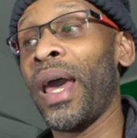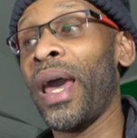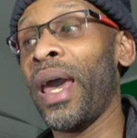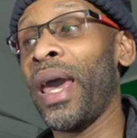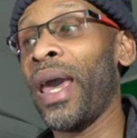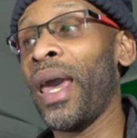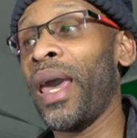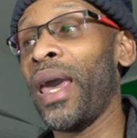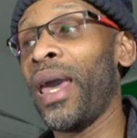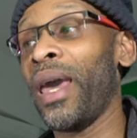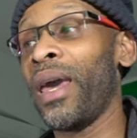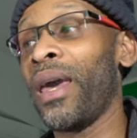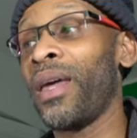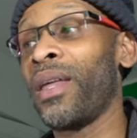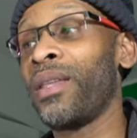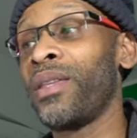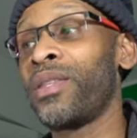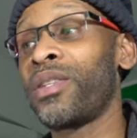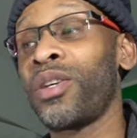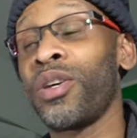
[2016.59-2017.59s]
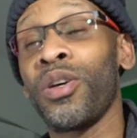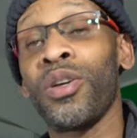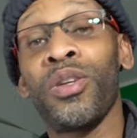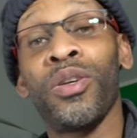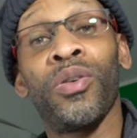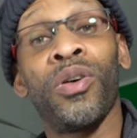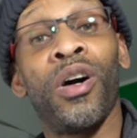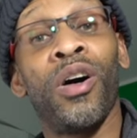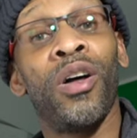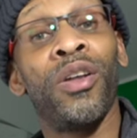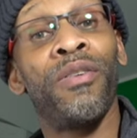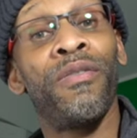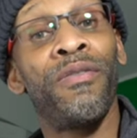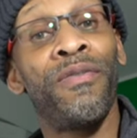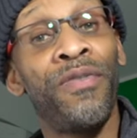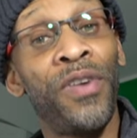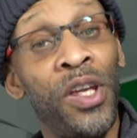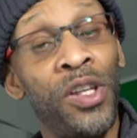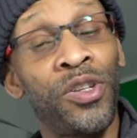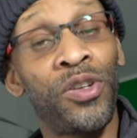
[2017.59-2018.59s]
and tell you all the
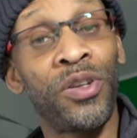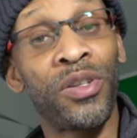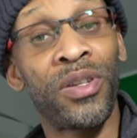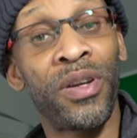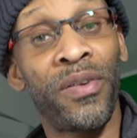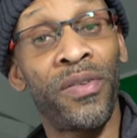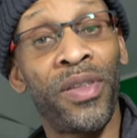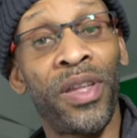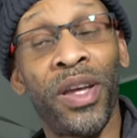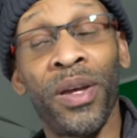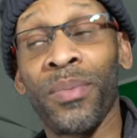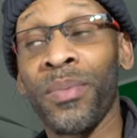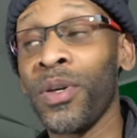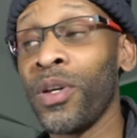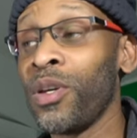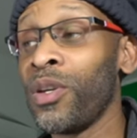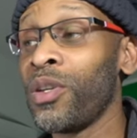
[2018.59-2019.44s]
features of them.